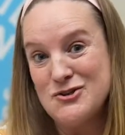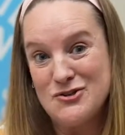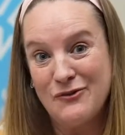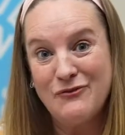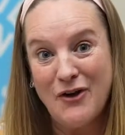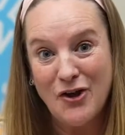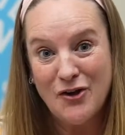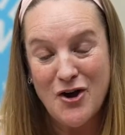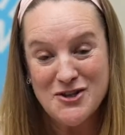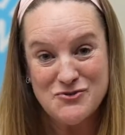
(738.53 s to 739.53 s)
to follow
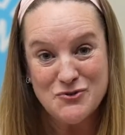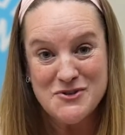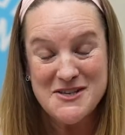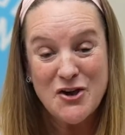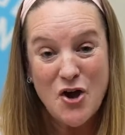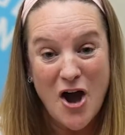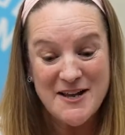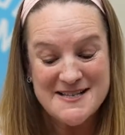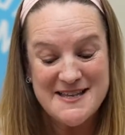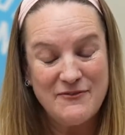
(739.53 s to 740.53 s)
God's rules, and God
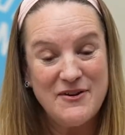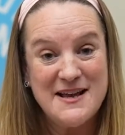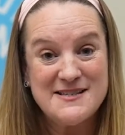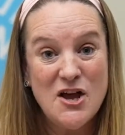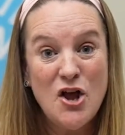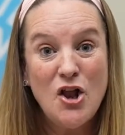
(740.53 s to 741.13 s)
has given us